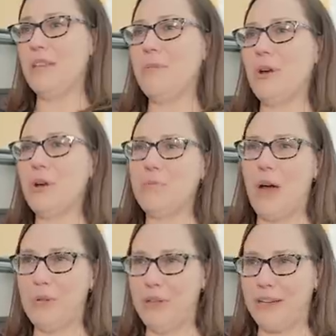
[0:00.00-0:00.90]
The American
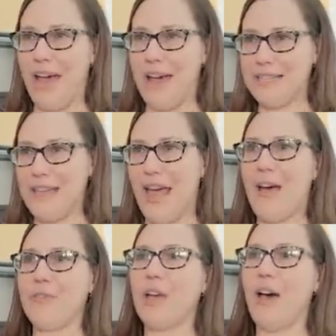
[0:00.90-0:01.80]
public has to
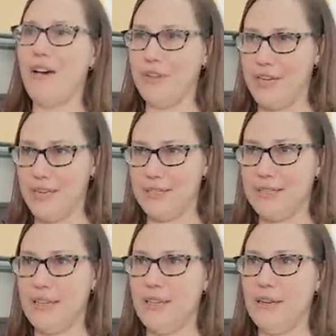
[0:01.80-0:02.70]
have
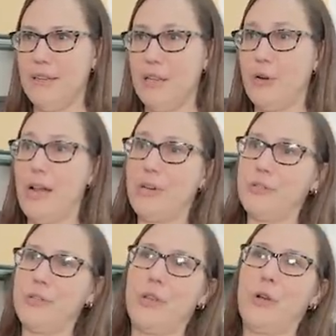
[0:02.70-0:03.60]
confidence in their
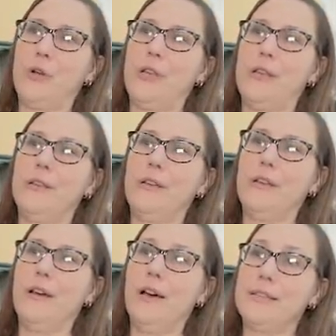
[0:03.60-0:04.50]
national security
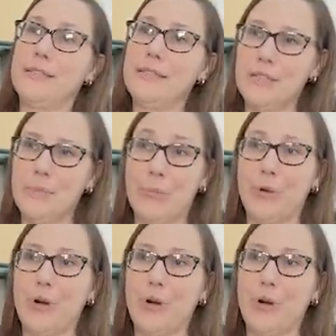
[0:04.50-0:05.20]
uh, system and